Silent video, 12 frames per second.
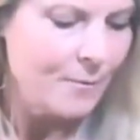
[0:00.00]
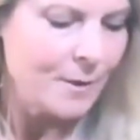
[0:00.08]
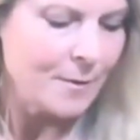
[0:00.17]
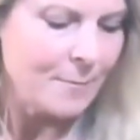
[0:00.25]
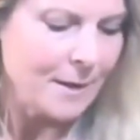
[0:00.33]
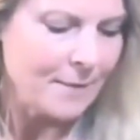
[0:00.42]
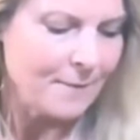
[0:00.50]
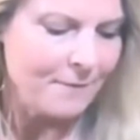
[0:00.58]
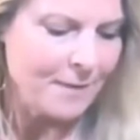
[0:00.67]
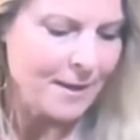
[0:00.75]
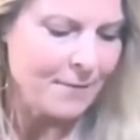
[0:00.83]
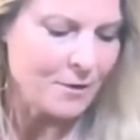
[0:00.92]
one of my
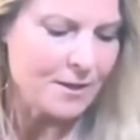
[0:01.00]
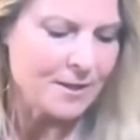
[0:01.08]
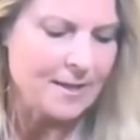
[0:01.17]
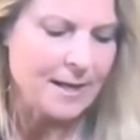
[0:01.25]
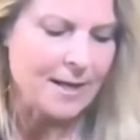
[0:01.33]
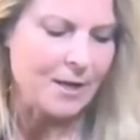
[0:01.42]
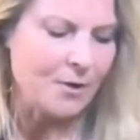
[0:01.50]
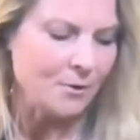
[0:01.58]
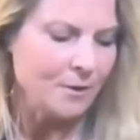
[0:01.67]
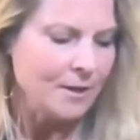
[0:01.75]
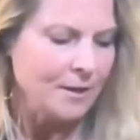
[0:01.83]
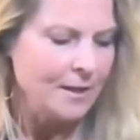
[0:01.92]
favorites now
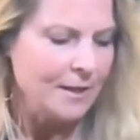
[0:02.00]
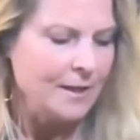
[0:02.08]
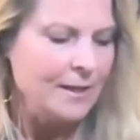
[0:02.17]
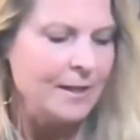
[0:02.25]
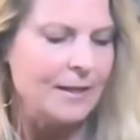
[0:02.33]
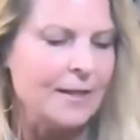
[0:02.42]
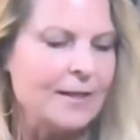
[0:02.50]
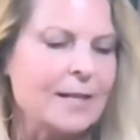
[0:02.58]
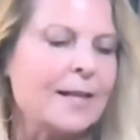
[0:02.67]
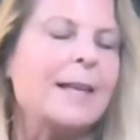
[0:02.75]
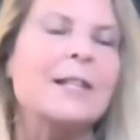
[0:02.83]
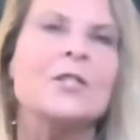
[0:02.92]
is I
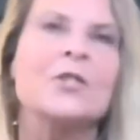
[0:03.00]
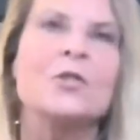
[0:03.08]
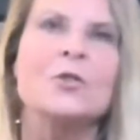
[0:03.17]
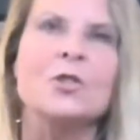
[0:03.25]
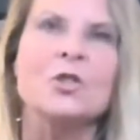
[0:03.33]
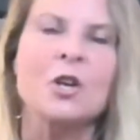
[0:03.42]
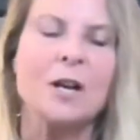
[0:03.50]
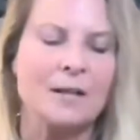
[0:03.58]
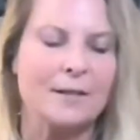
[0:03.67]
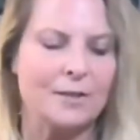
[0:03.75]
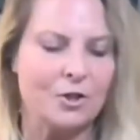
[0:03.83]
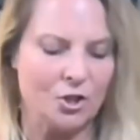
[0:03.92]
like to do the
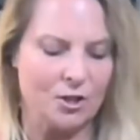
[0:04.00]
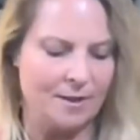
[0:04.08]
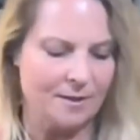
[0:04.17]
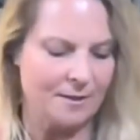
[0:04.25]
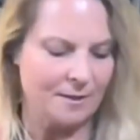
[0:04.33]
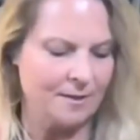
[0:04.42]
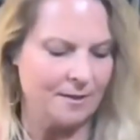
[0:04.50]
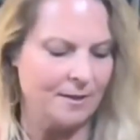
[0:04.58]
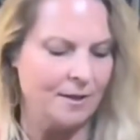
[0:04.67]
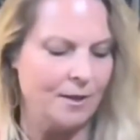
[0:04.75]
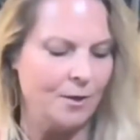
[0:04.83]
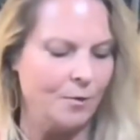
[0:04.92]
chocolate chunks.
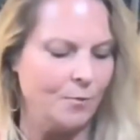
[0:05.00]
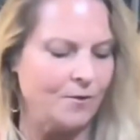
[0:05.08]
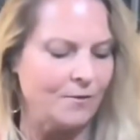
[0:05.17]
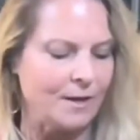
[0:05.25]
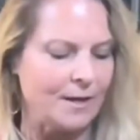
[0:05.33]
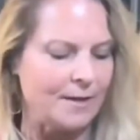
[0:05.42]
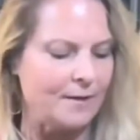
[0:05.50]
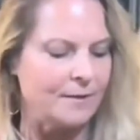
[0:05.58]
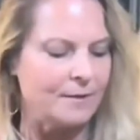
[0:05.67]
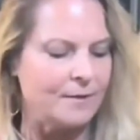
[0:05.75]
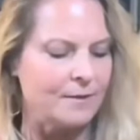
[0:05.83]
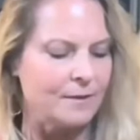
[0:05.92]
We've got
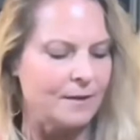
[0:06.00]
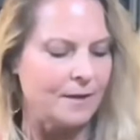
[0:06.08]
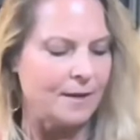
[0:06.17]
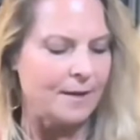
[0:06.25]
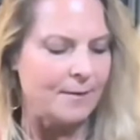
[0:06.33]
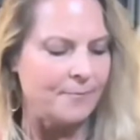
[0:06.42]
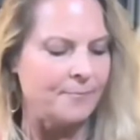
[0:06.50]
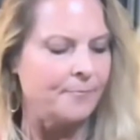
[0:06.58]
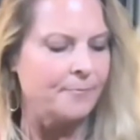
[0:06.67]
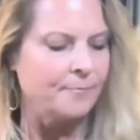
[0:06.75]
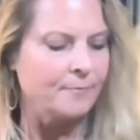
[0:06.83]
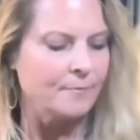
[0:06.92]

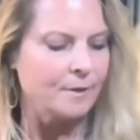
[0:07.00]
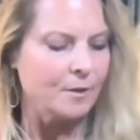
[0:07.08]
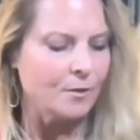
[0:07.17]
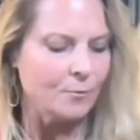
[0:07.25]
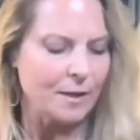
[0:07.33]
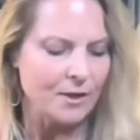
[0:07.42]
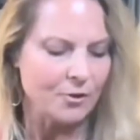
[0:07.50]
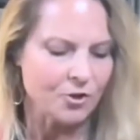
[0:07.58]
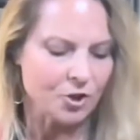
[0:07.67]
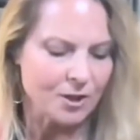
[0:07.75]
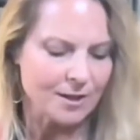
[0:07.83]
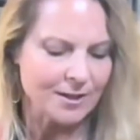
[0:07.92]
the regular
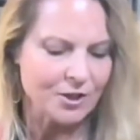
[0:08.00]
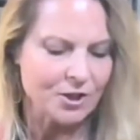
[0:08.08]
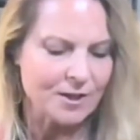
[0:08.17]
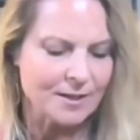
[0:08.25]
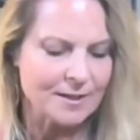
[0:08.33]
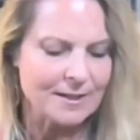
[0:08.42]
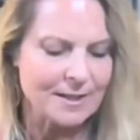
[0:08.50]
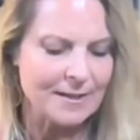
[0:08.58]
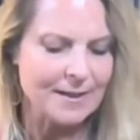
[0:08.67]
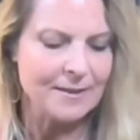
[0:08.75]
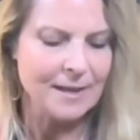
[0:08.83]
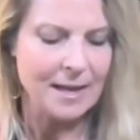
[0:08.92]
chocolate chunks, and
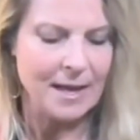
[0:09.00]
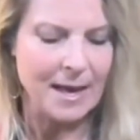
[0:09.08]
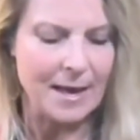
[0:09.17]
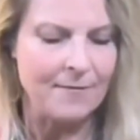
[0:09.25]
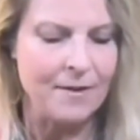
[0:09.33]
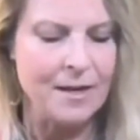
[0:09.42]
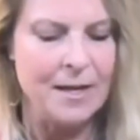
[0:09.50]
then they have